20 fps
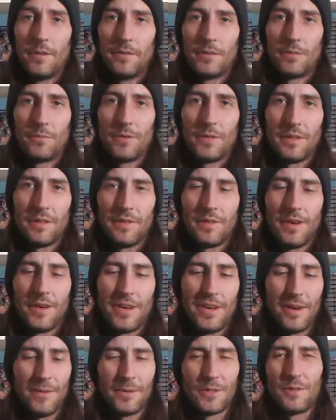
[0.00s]
It was really
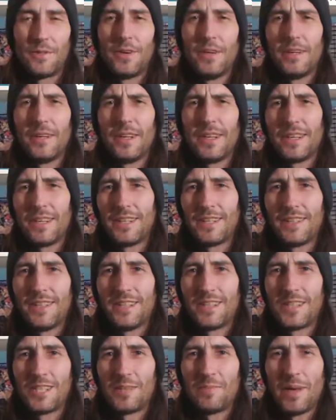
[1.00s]
fun. I almost felt like
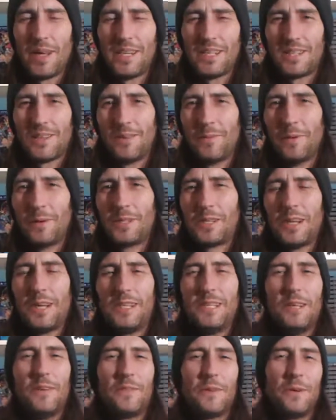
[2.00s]
the suspense almost
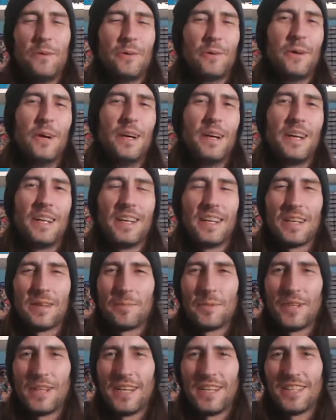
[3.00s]
as if you were
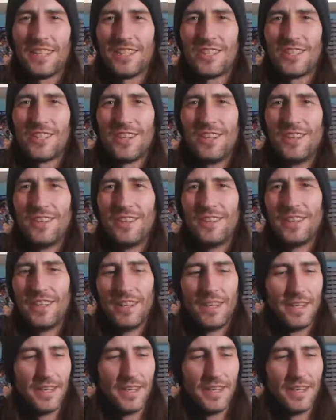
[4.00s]
like playing the show.